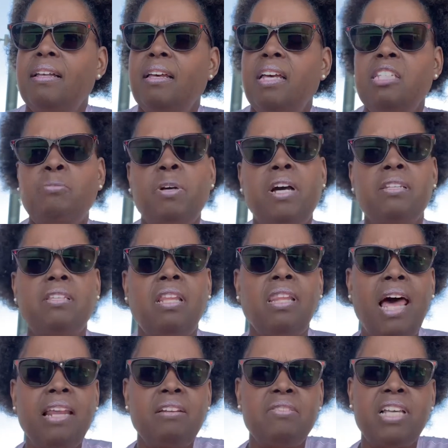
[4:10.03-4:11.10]
It's because a
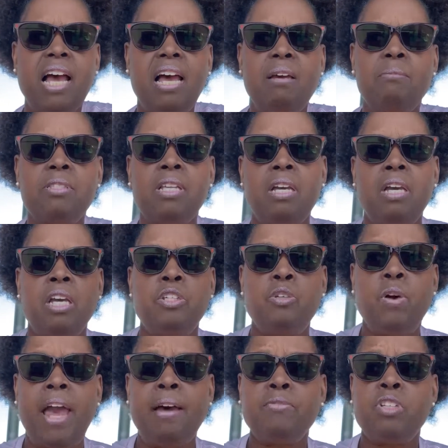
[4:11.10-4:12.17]
lot of times you
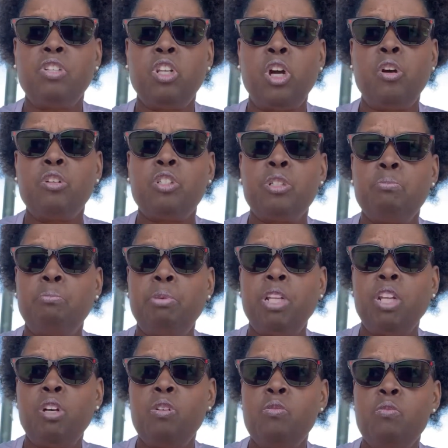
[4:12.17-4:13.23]
have to learn to
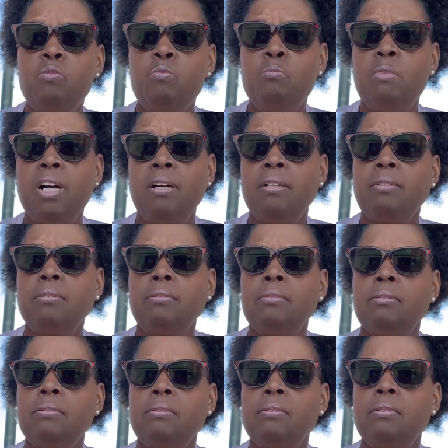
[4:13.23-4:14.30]
bloom
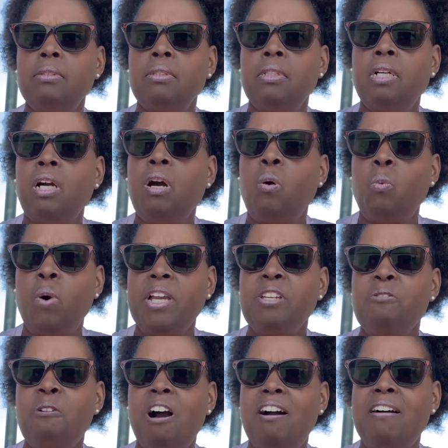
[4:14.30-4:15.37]
where
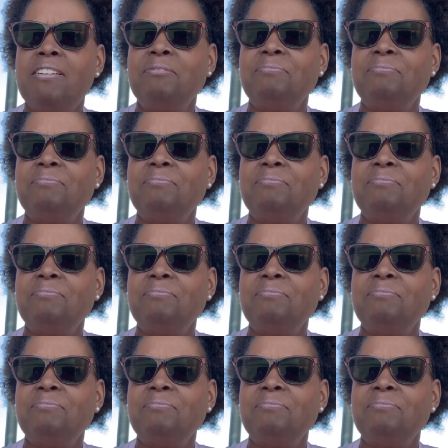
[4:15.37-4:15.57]
you are.